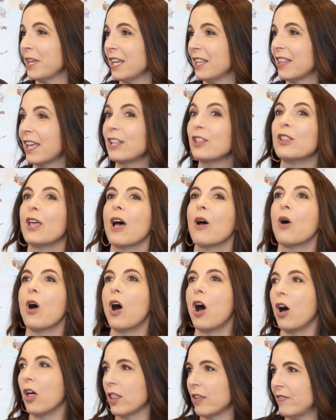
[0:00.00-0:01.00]
like
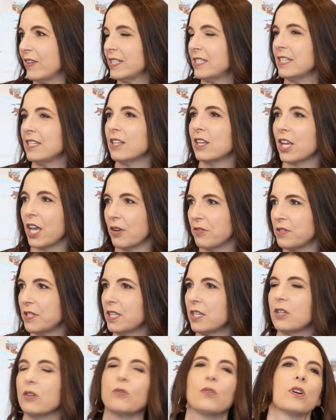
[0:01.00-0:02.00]
all of us need to go
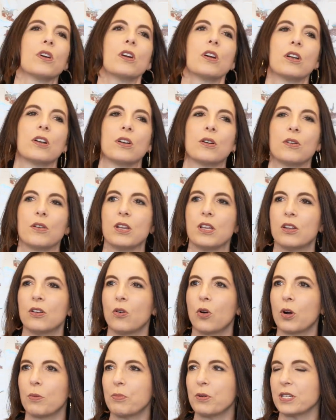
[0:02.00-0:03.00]
to
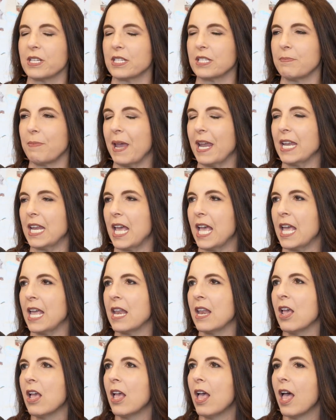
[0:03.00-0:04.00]
or participate
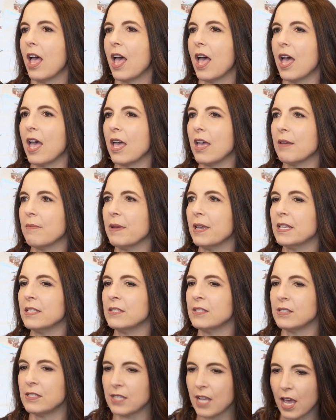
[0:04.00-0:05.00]
in.
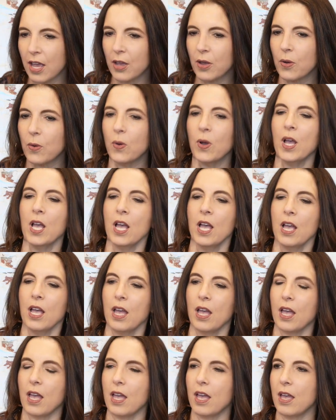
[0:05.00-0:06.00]
And so
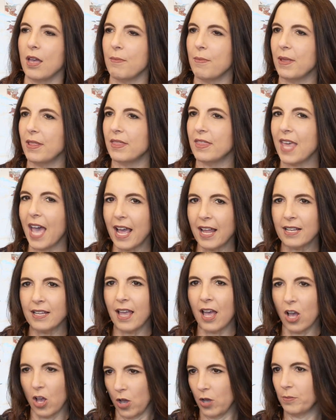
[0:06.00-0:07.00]
that
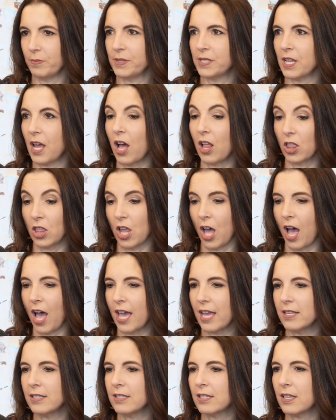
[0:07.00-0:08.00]
helps a
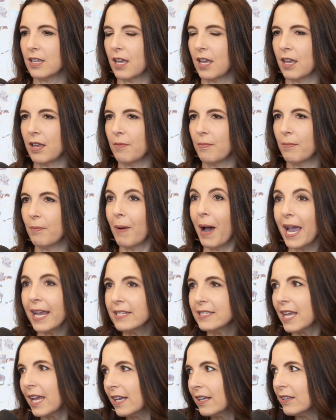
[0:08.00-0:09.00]
lot. My
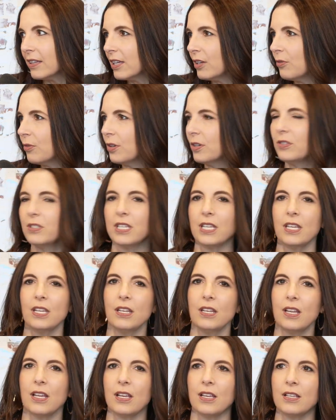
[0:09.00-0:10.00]
daily
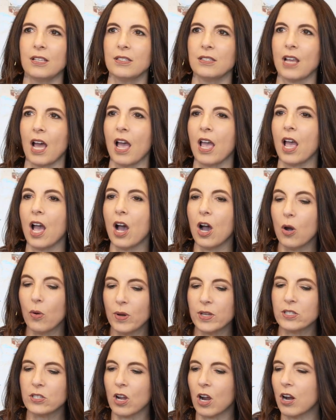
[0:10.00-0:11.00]
routine is I
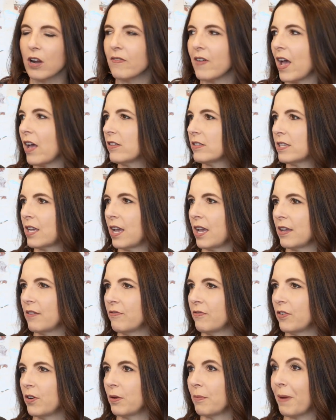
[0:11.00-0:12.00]
always carve out
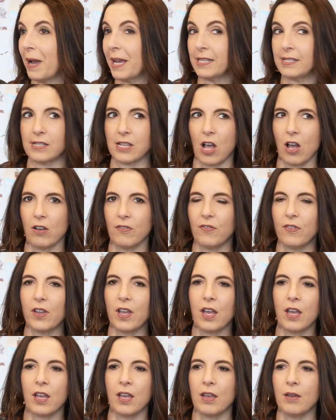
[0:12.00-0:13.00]
time for myself.
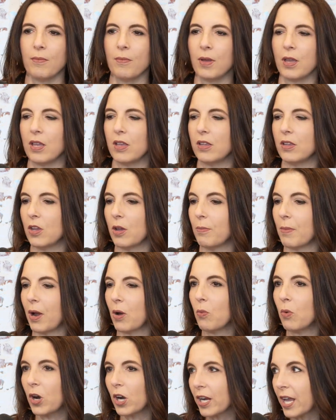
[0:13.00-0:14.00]
My
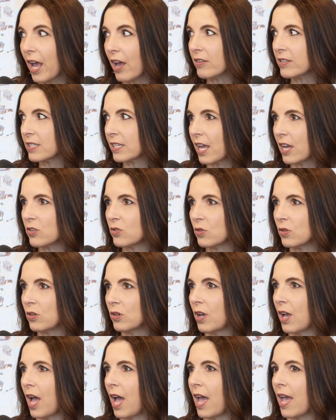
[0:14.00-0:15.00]
workout
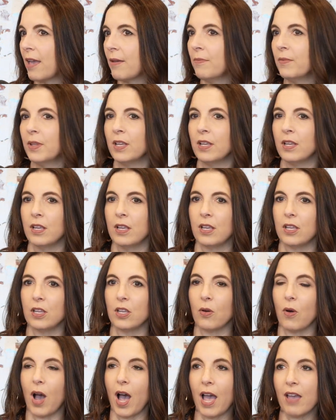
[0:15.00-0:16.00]
schedule, I
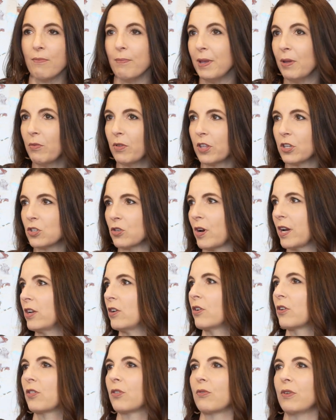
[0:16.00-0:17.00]
meet with a
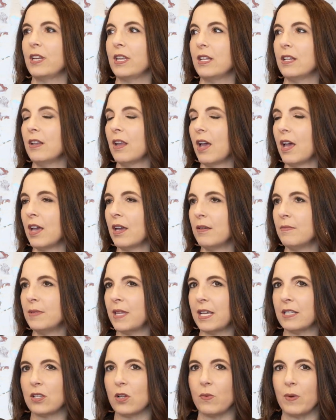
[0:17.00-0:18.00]
trainer 3
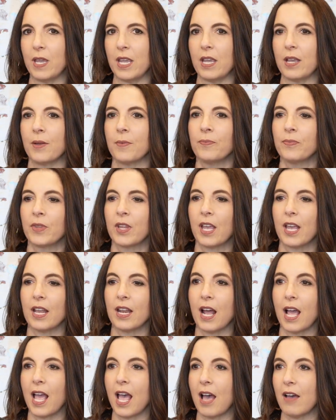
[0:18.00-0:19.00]
days a week. And
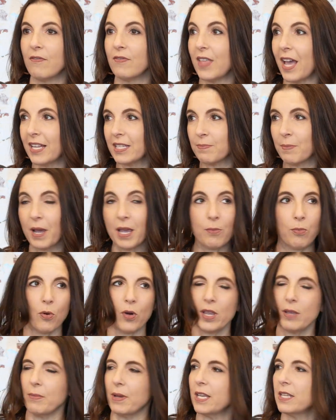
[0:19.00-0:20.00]
that's my
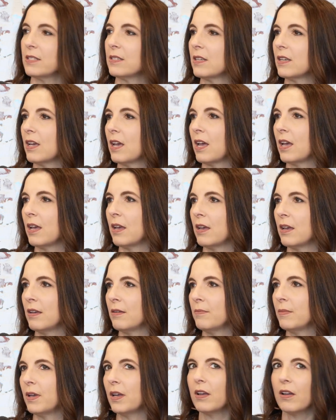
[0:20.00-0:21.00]
appointment.
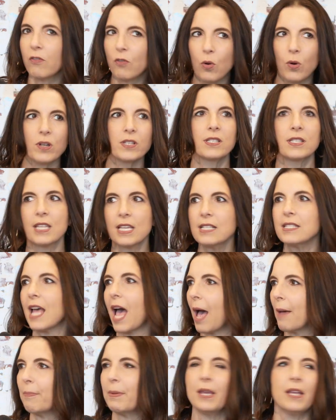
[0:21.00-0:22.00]
Of course, things
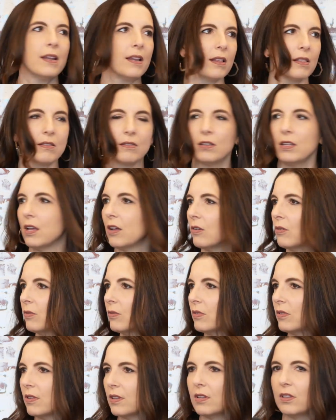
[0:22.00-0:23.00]
happen, and
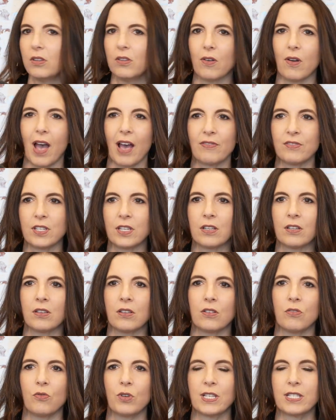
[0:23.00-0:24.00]
you have
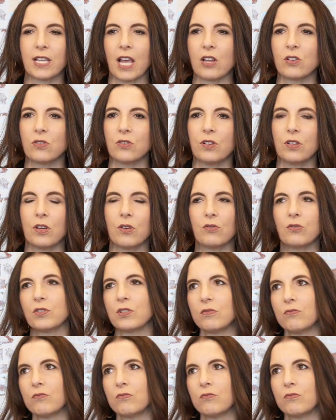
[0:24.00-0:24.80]
to reschedule,